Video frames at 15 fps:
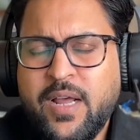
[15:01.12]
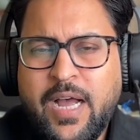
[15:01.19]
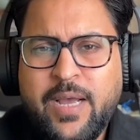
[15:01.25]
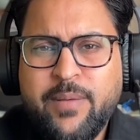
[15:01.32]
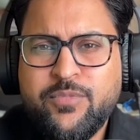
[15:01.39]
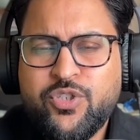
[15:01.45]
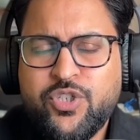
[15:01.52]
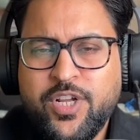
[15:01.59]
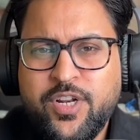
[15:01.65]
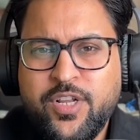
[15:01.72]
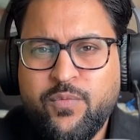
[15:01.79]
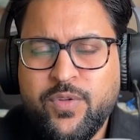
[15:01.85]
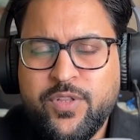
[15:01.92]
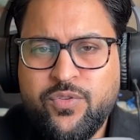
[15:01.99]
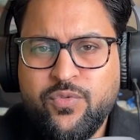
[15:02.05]
I'm sharing
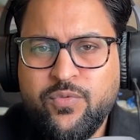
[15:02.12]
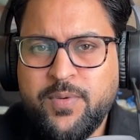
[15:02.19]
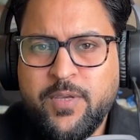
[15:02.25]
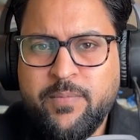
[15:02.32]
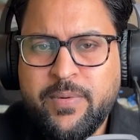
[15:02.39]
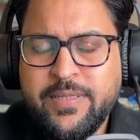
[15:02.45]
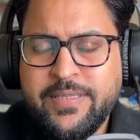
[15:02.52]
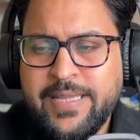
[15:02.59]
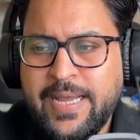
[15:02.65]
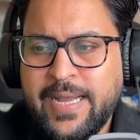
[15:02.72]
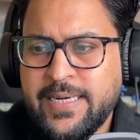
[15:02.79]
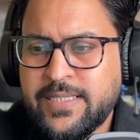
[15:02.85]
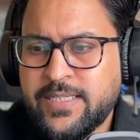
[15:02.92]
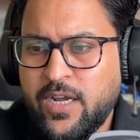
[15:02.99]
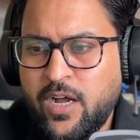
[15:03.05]
with you people
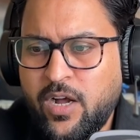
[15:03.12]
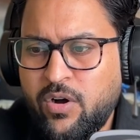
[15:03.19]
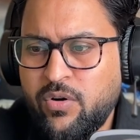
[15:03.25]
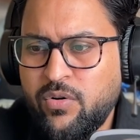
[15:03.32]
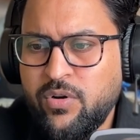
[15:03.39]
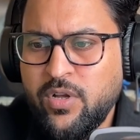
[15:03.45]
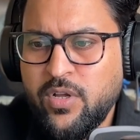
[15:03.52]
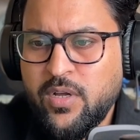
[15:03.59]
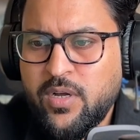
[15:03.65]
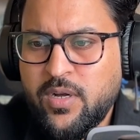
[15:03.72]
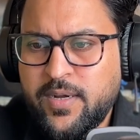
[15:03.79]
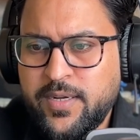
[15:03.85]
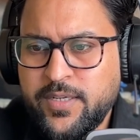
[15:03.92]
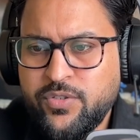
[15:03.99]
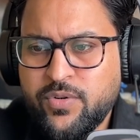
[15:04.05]
that how
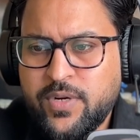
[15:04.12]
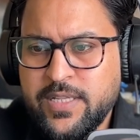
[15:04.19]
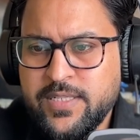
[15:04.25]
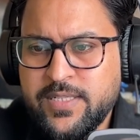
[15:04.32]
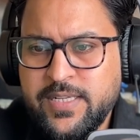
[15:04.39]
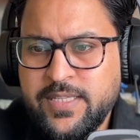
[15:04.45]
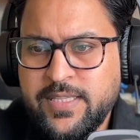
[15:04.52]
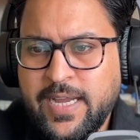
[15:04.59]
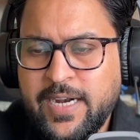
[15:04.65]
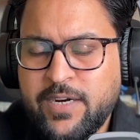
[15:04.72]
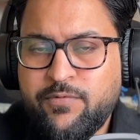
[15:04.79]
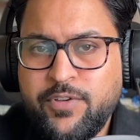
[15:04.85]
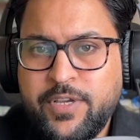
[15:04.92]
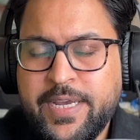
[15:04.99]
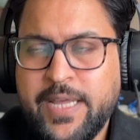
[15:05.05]
you can see that
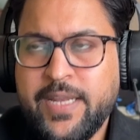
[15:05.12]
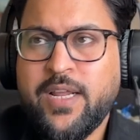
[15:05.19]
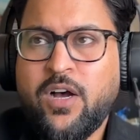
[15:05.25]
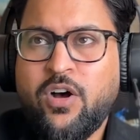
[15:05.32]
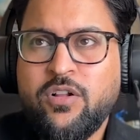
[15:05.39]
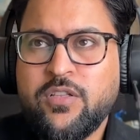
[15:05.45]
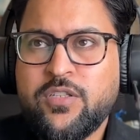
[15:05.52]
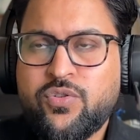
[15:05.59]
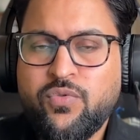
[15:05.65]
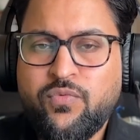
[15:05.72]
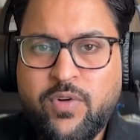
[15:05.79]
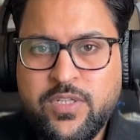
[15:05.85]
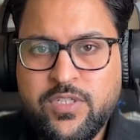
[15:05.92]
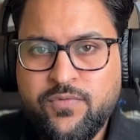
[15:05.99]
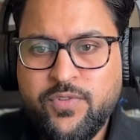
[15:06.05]
we can also,
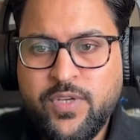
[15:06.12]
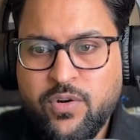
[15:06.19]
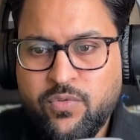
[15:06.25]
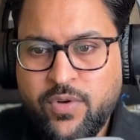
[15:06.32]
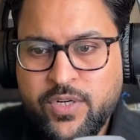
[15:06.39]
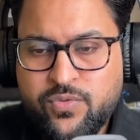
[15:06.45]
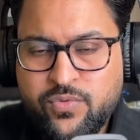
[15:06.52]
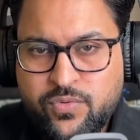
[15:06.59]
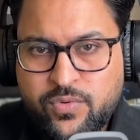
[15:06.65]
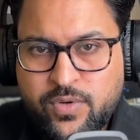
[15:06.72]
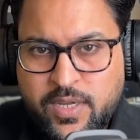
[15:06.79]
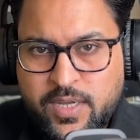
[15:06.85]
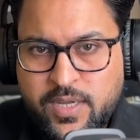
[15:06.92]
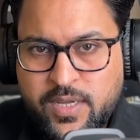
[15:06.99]
once we are going to